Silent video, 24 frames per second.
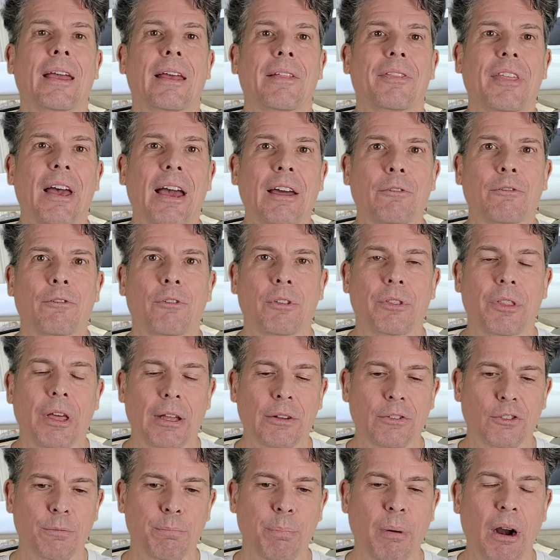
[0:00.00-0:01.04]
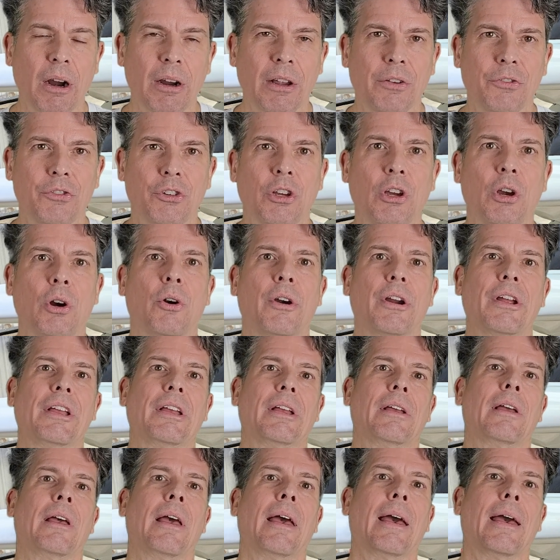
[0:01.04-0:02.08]
that spark is
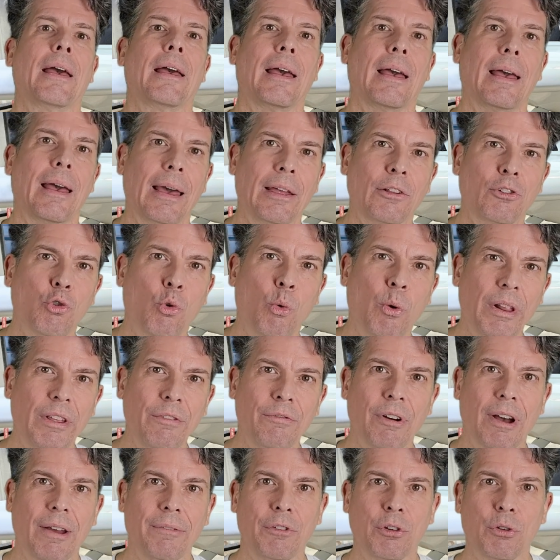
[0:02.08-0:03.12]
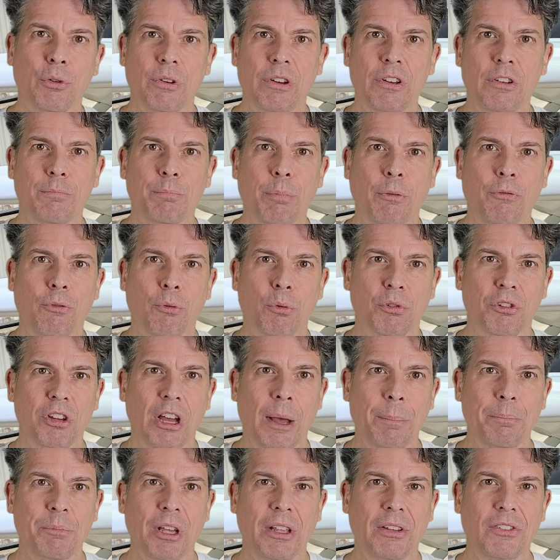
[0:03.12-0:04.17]
occurring at 25 degrees before
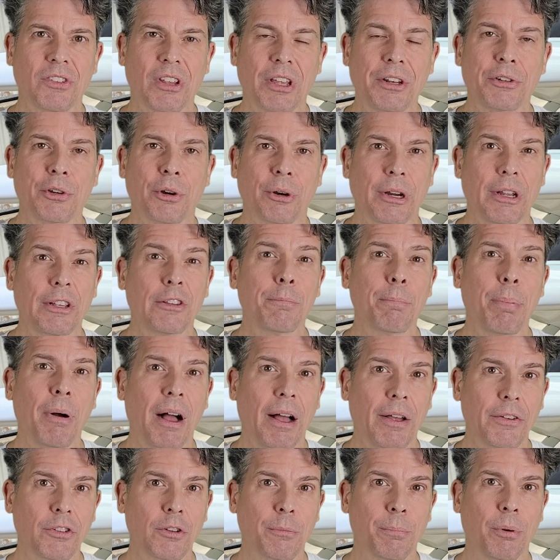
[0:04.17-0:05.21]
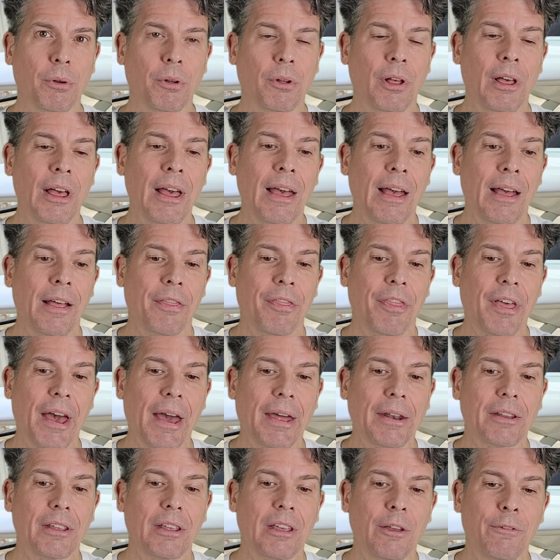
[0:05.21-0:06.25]
top dead center. It's possible
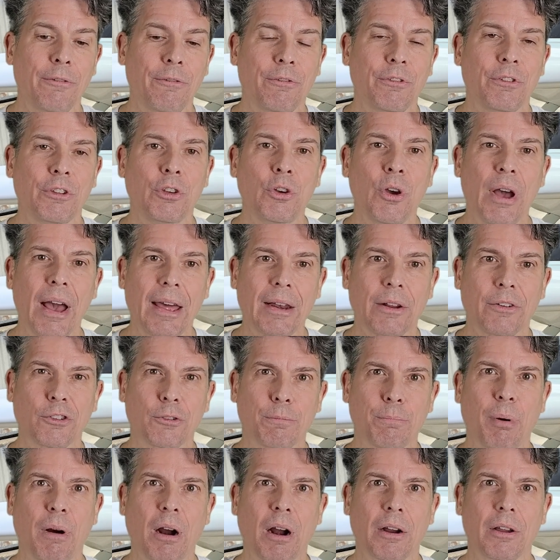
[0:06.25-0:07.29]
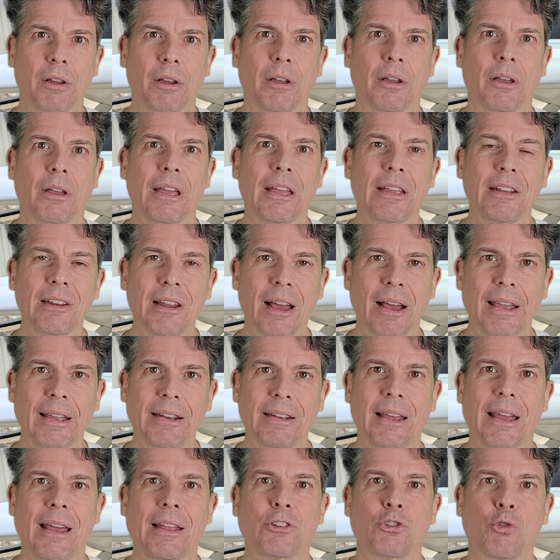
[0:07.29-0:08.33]
that if you had a spark ignite
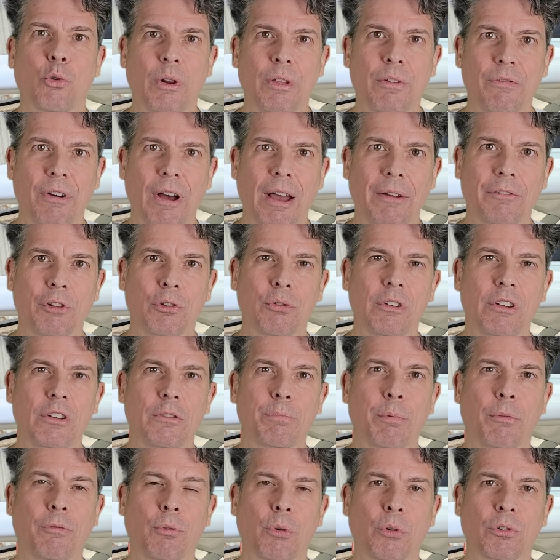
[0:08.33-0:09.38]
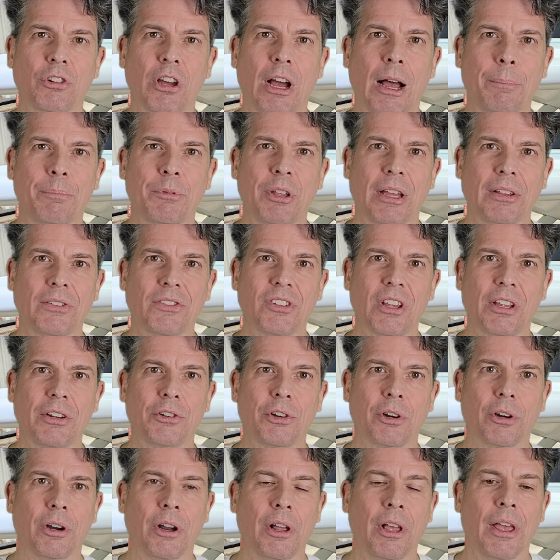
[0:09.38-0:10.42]
at 25 degrees before top dead
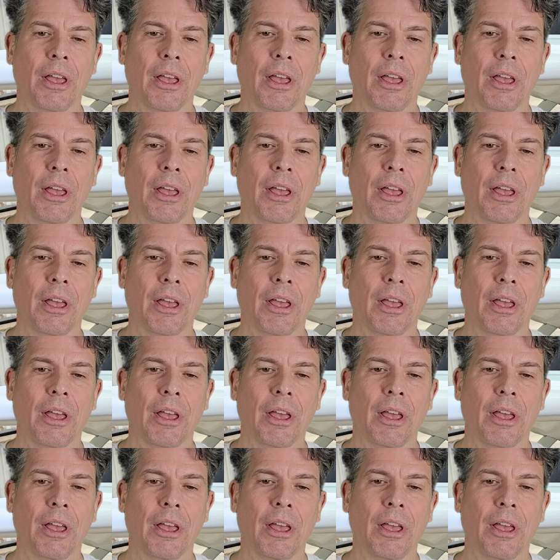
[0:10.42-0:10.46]
center